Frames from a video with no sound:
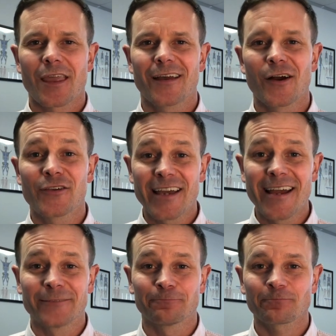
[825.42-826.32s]

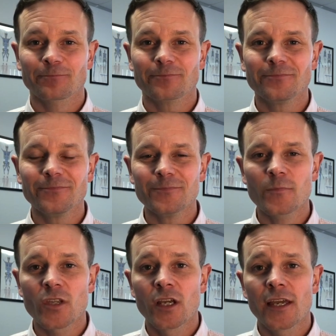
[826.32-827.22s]
Okay.
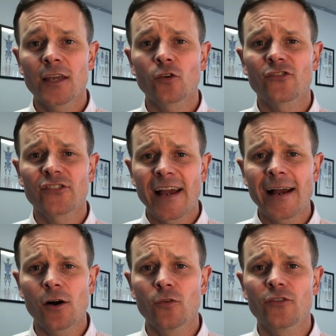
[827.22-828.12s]
It'll
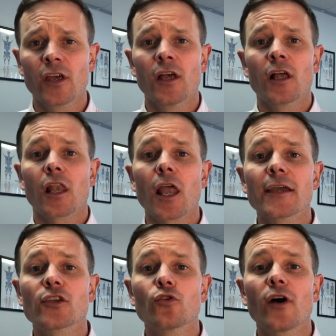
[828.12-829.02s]
sound
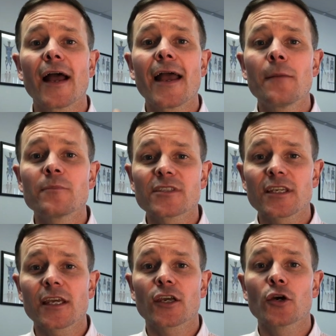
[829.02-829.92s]
like you're
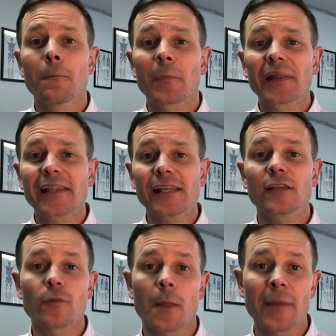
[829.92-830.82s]
emptying completely
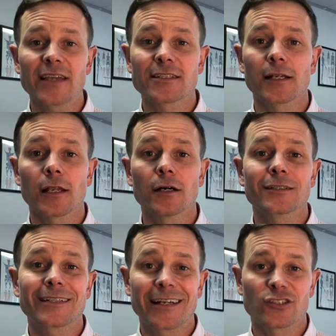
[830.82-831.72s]
from the base of the
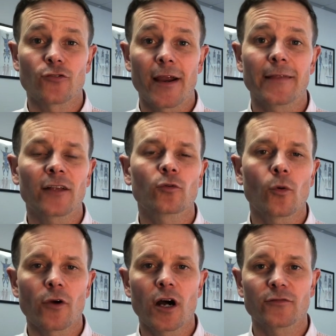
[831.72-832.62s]
lungs, and that's great. That's what
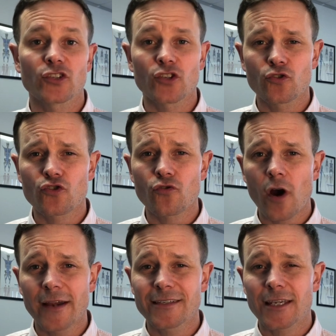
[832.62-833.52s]
we're after. So
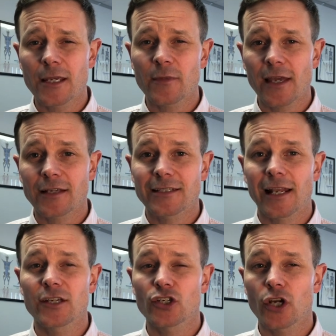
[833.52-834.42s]
try to keep the
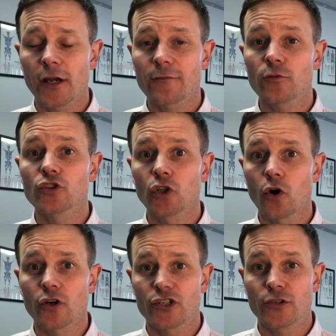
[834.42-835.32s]
exhalation going for as
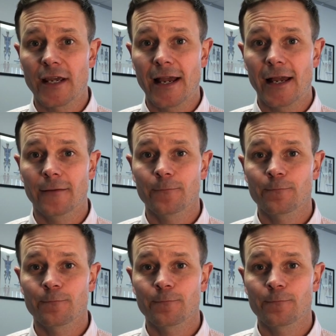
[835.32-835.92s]
long as you can.